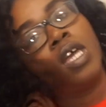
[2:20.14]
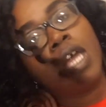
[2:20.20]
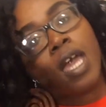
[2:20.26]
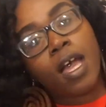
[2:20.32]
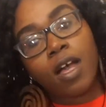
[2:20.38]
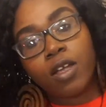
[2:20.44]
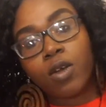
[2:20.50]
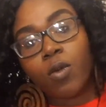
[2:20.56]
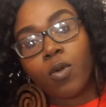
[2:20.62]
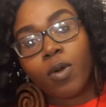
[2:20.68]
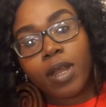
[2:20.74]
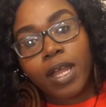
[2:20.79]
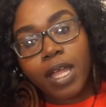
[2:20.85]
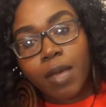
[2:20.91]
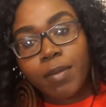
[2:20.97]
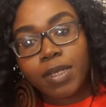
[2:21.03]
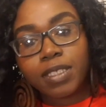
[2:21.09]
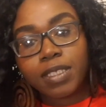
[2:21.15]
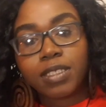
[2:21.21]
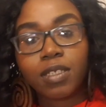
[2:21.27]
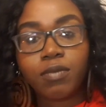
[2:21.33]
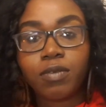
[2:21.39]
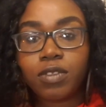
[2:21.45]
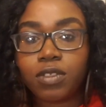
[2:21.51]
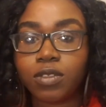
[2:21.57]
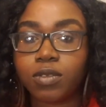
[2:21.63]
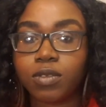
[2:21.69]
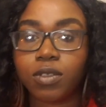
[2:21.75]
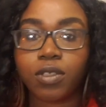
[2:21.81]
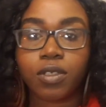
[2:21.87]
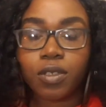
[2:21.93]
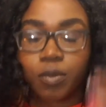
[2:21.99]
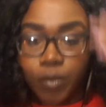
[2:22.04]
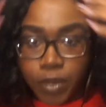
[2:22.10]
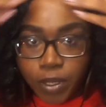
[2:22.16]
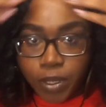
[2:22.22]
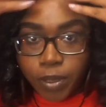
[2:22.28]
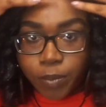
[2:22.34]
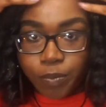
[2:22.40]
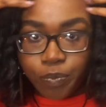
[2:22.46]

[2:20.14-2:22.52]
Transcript: I don't know what I got myself into, girl, but